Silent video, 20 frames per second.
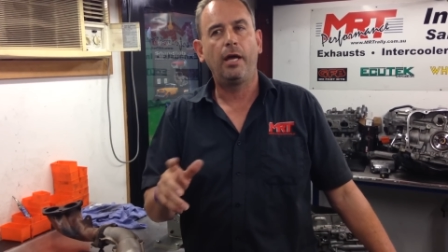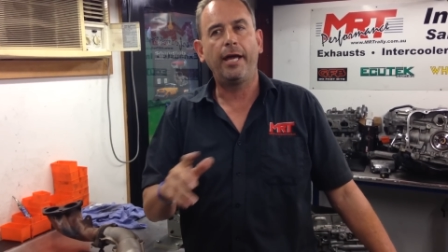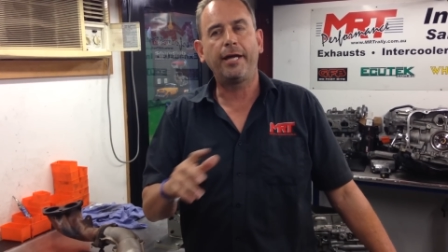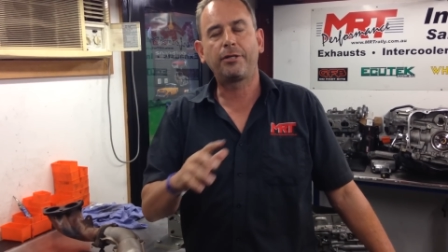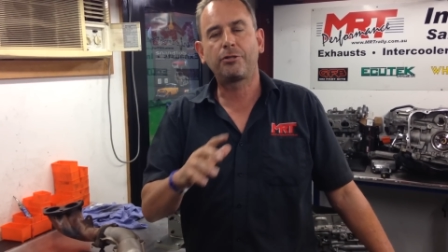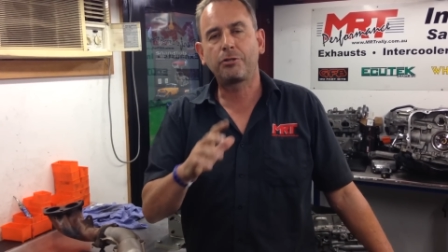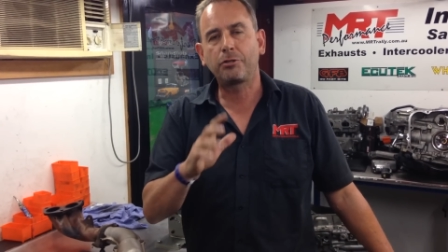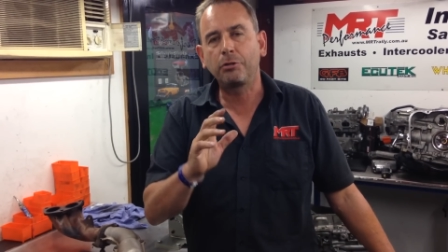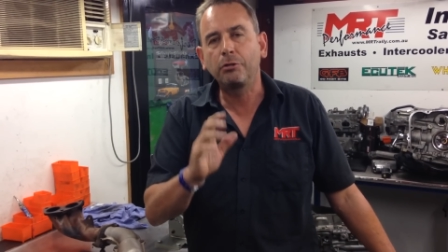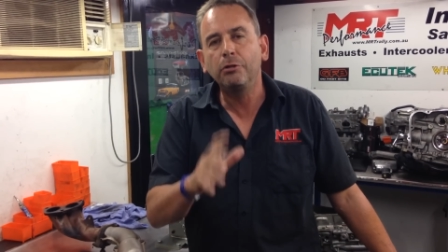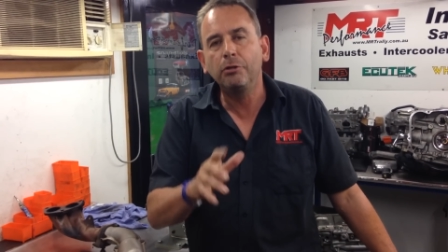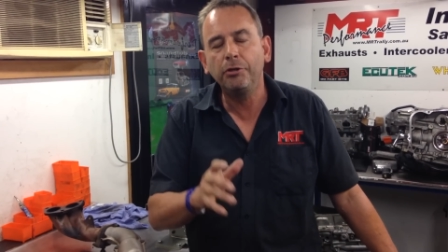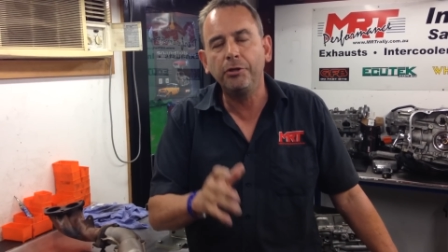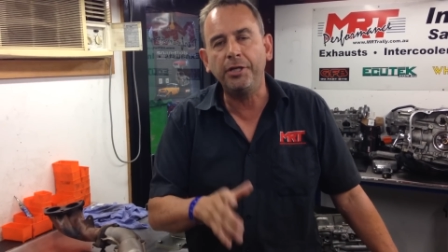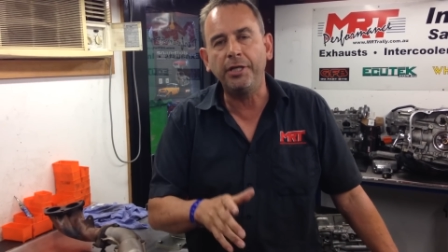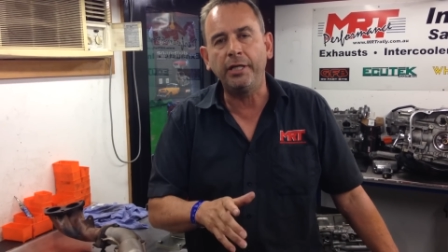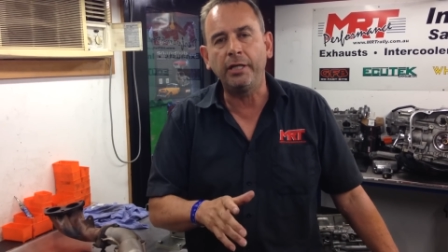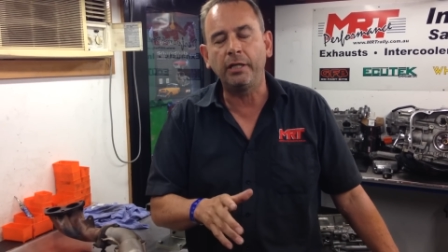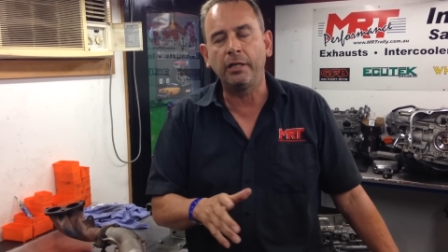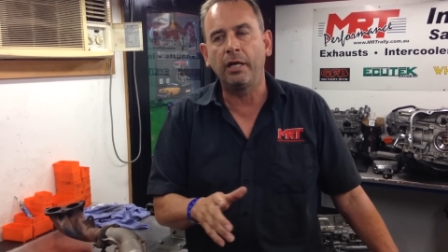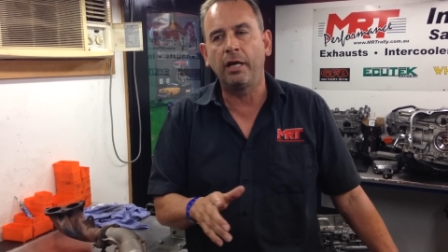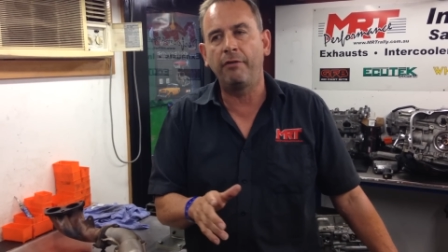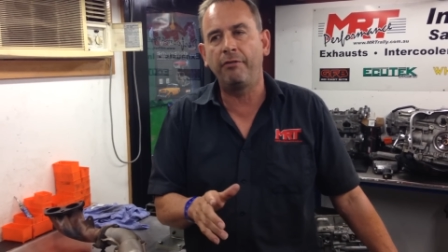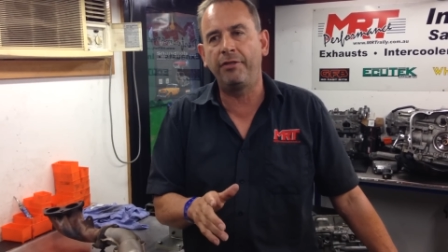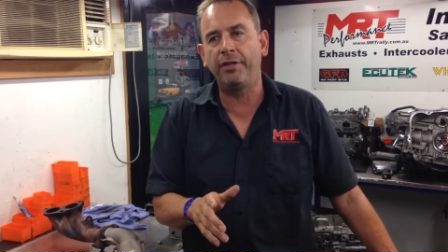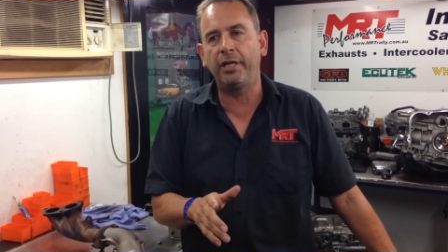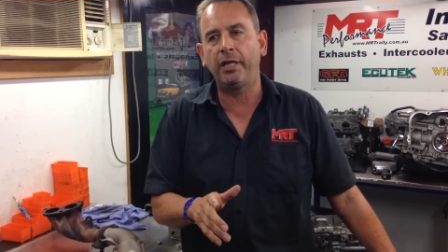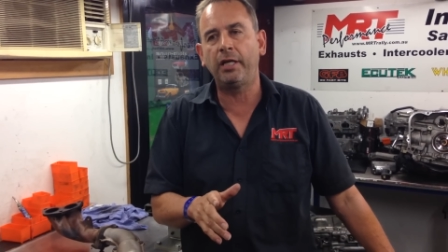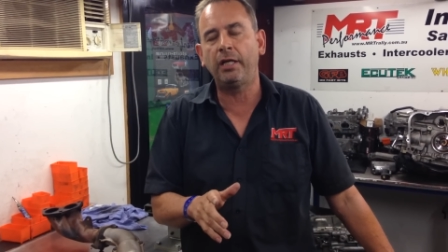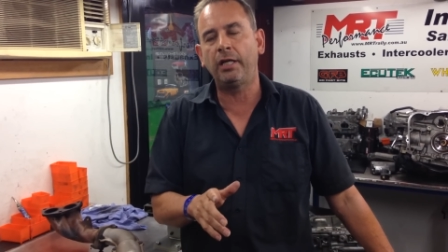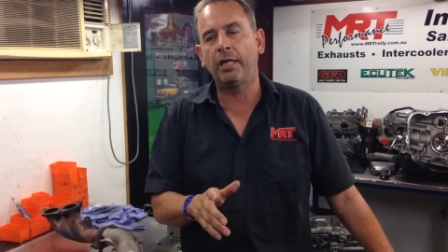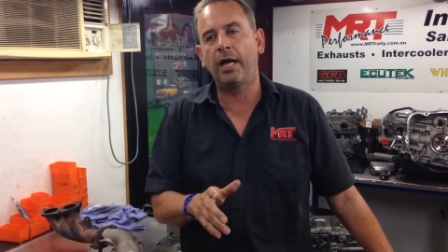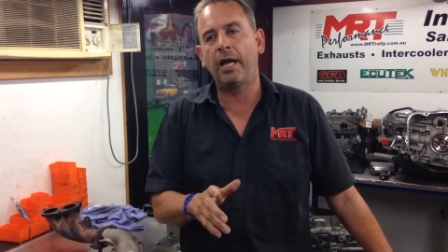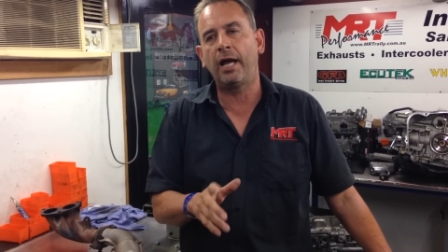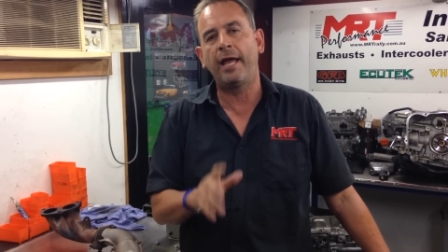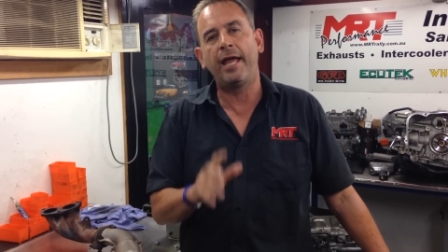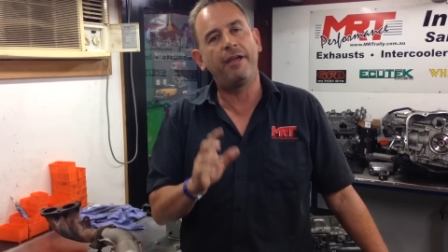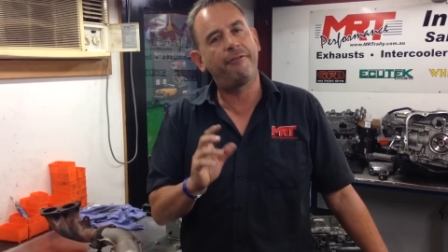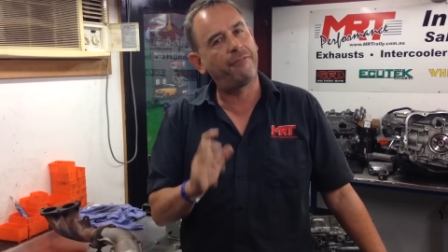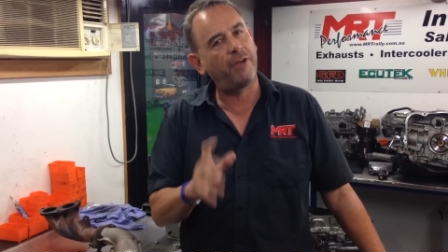excluding the
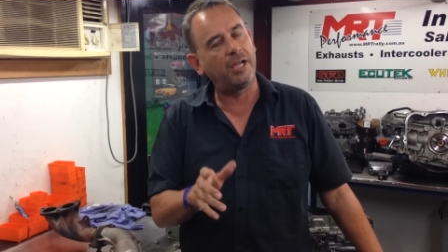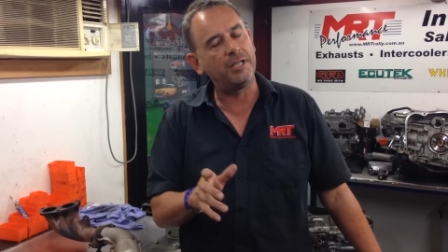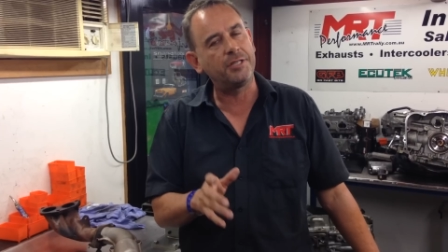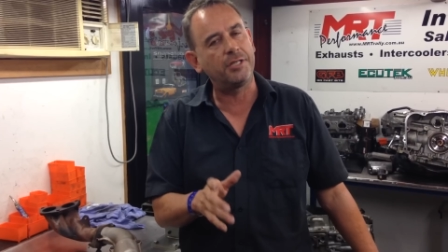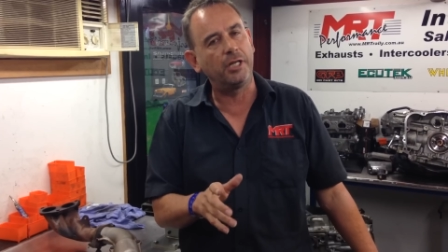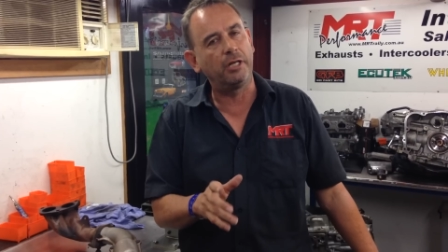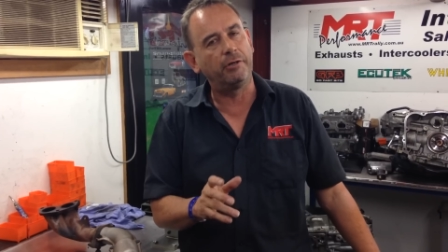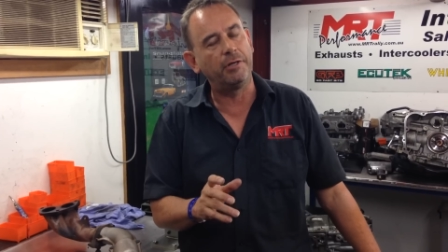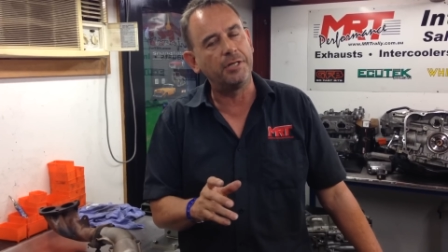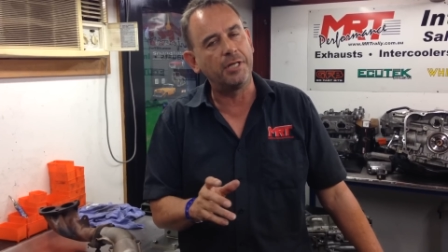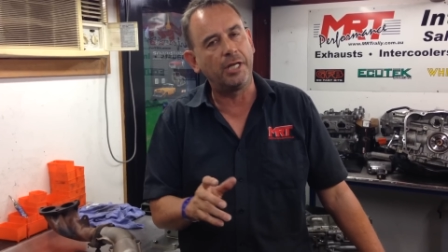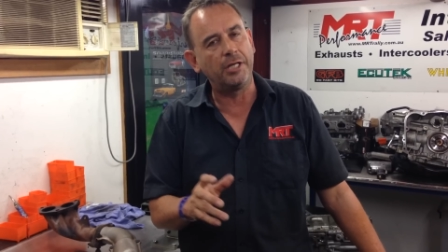FA series